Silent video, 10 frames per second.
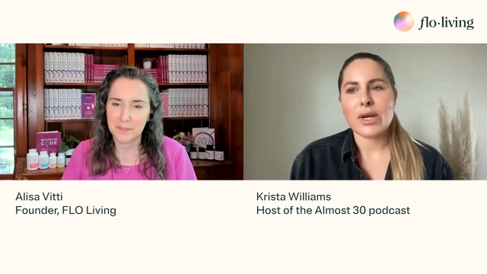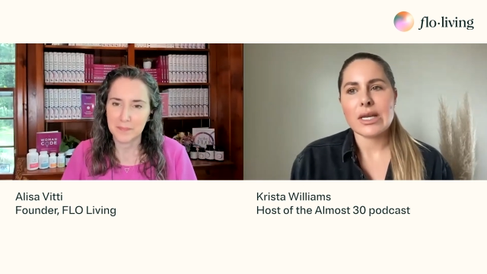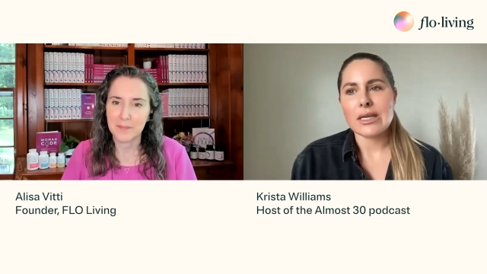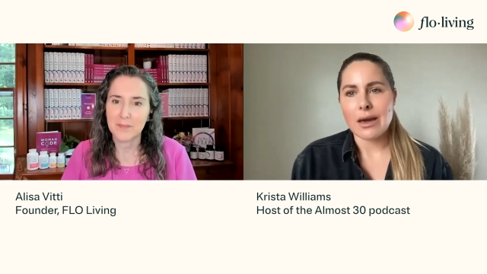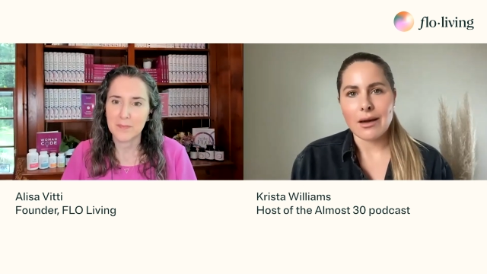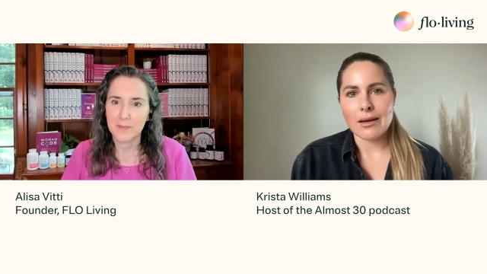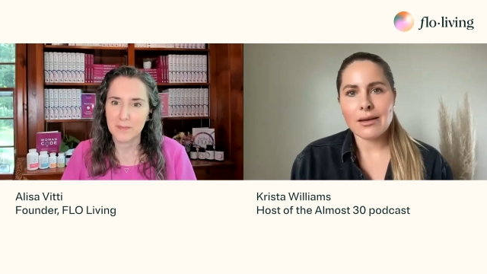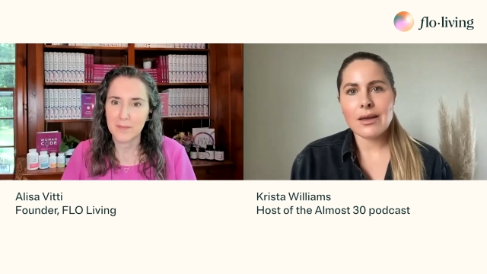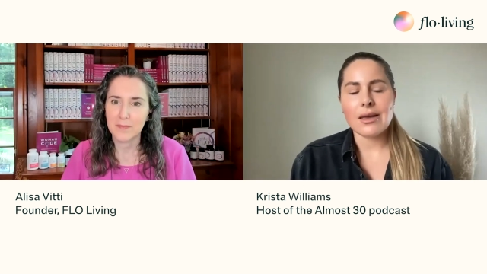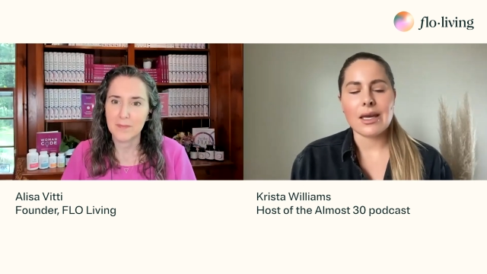Speaker 1: pretty
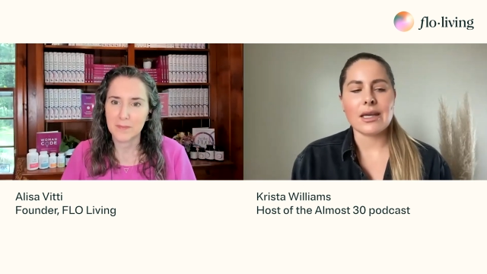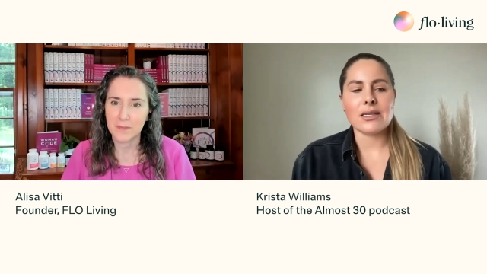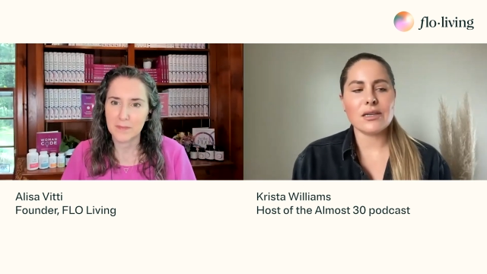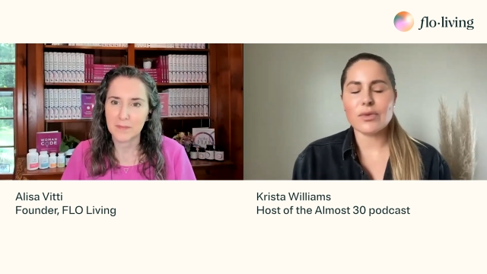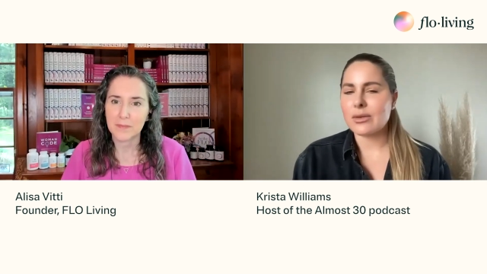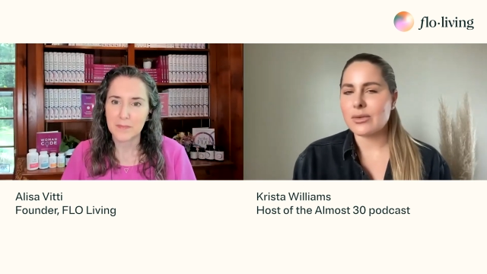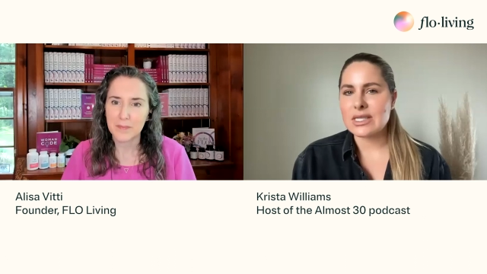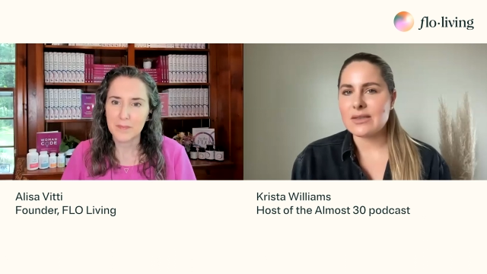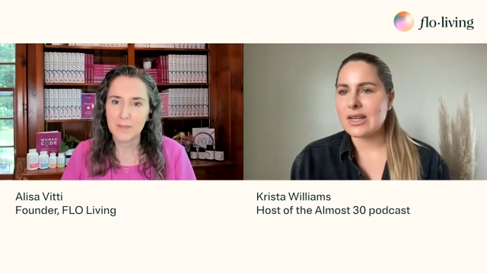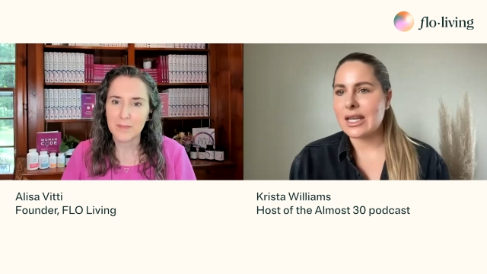young, and I didn't really
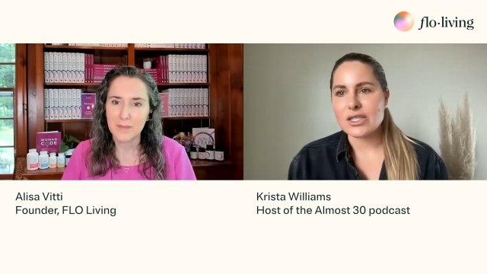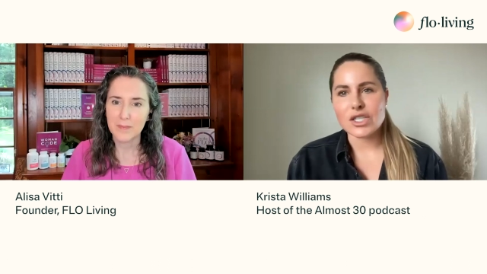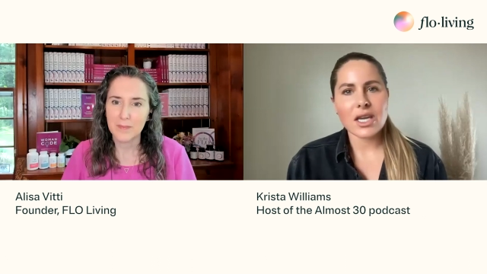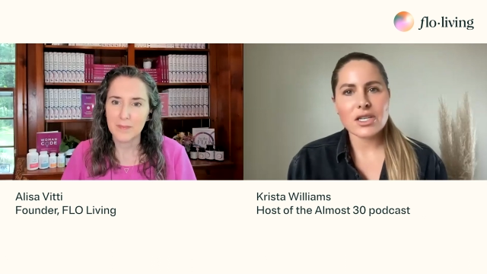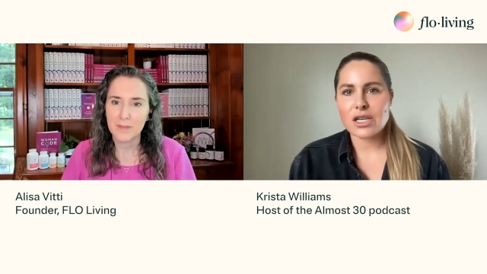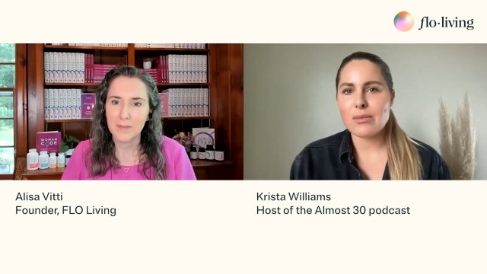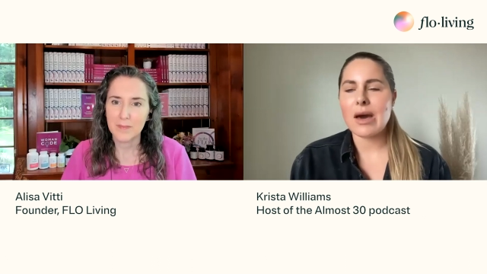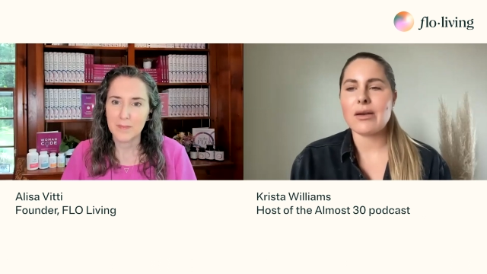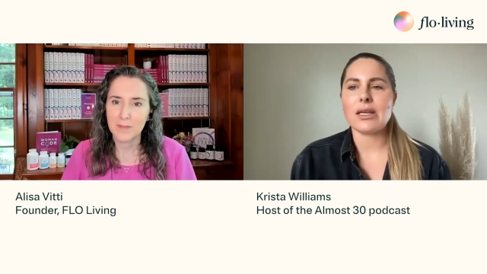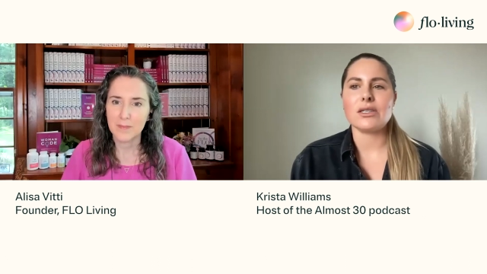receive any education
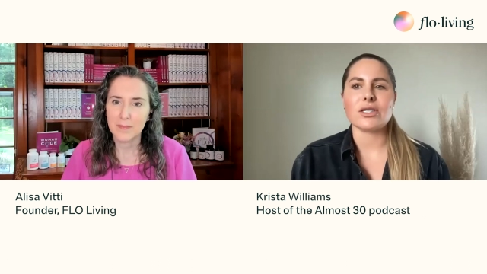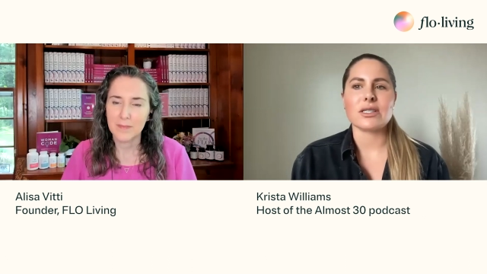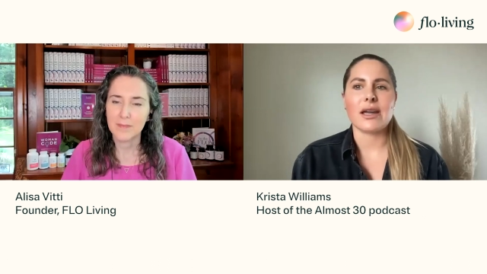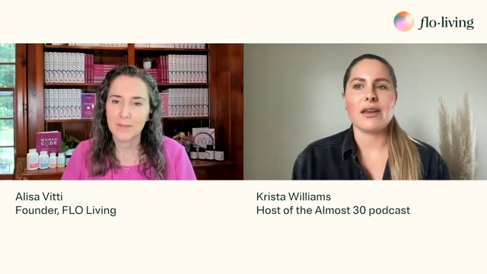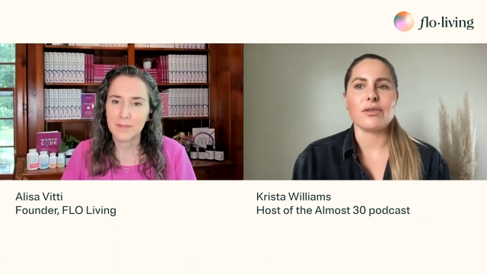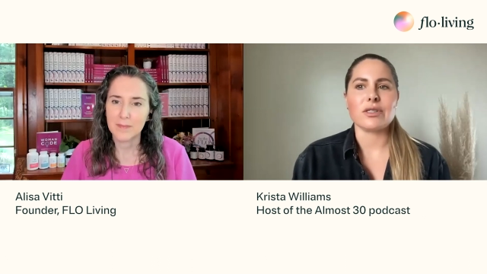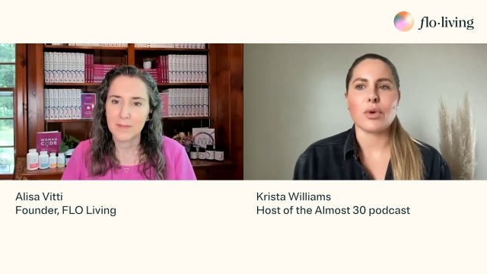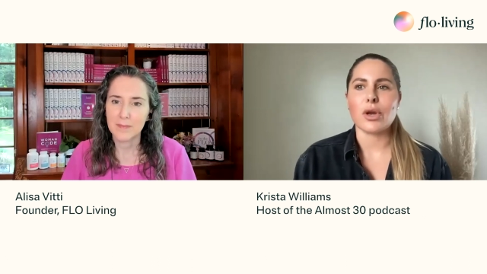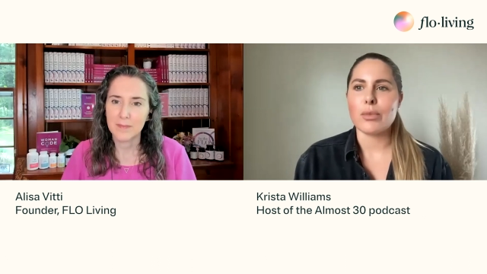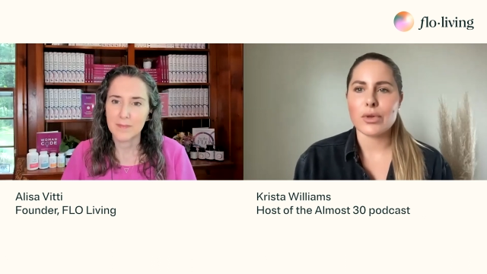about it. Just kind of was
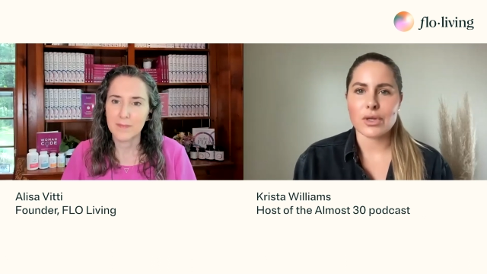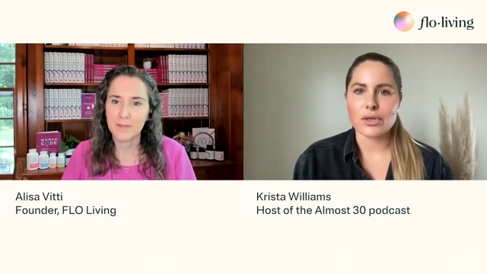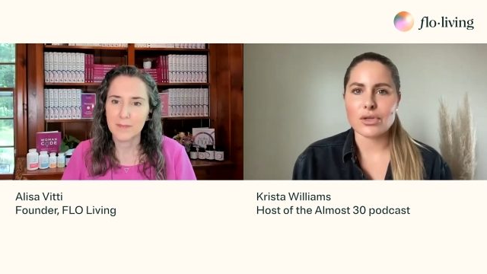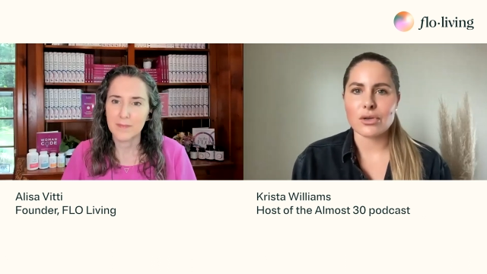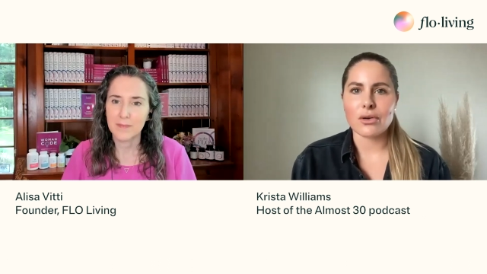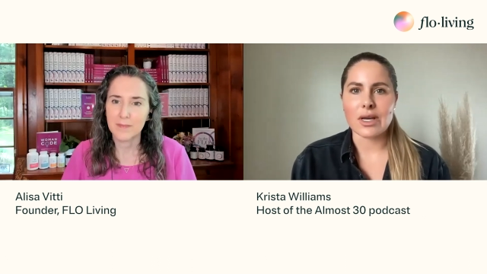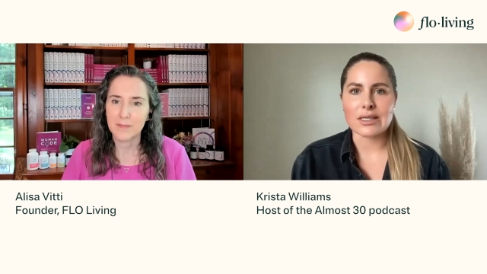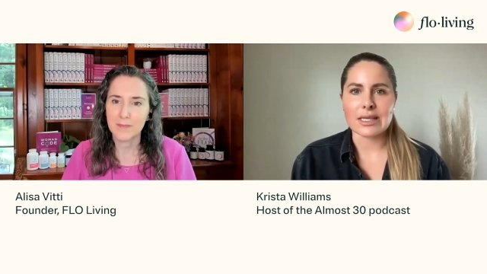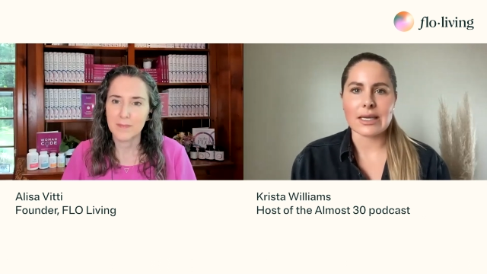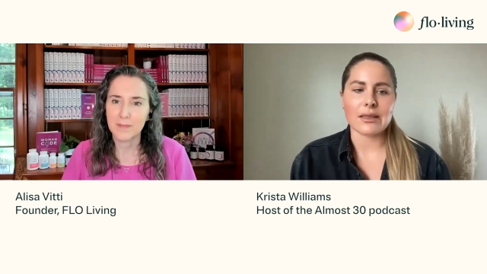put on birth control
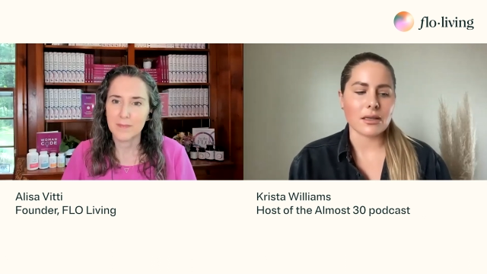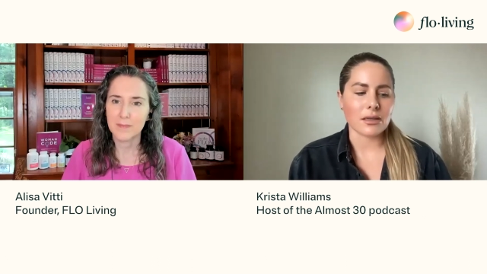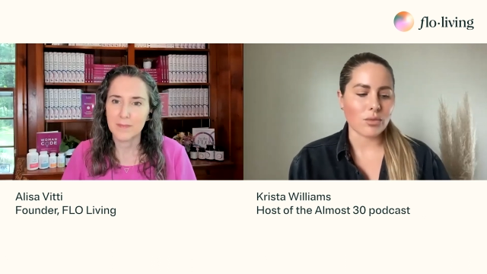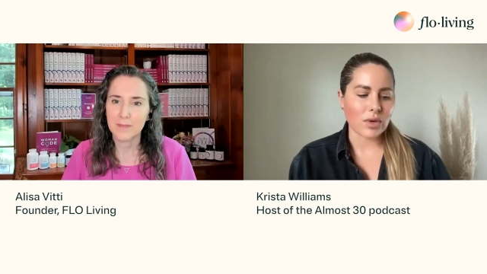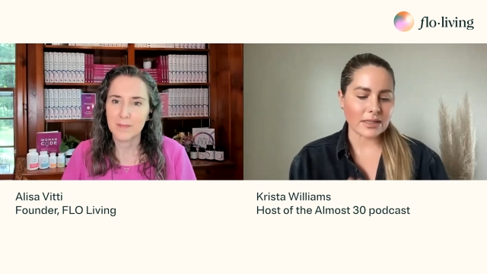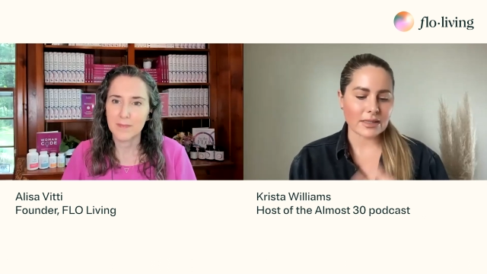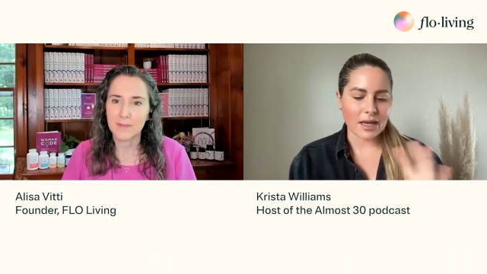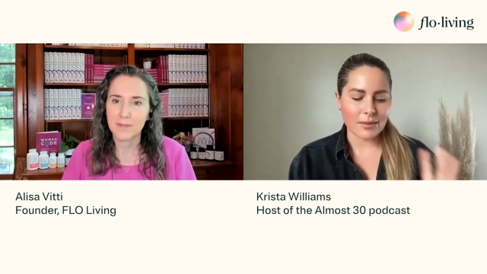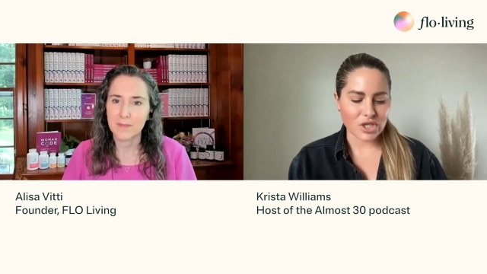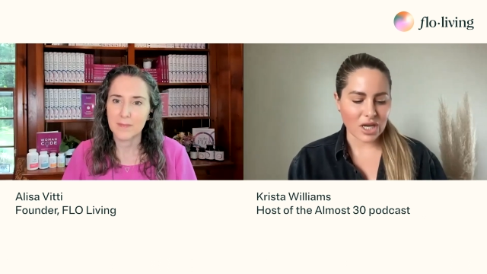as like the one
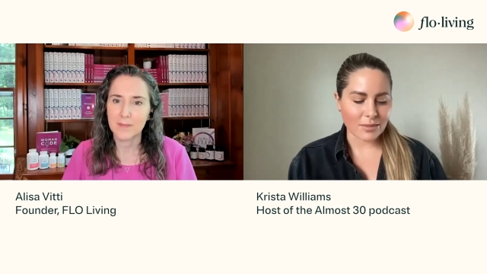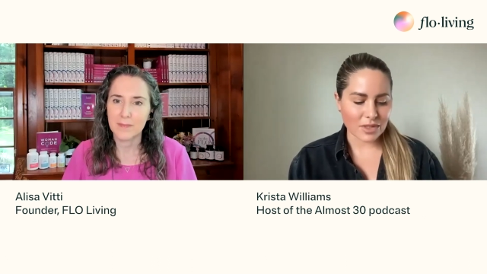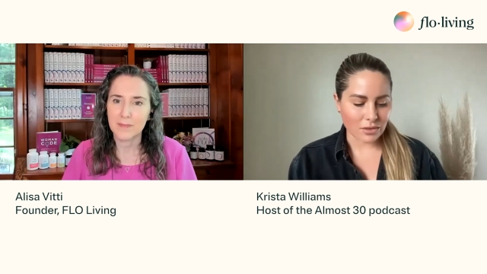stop shop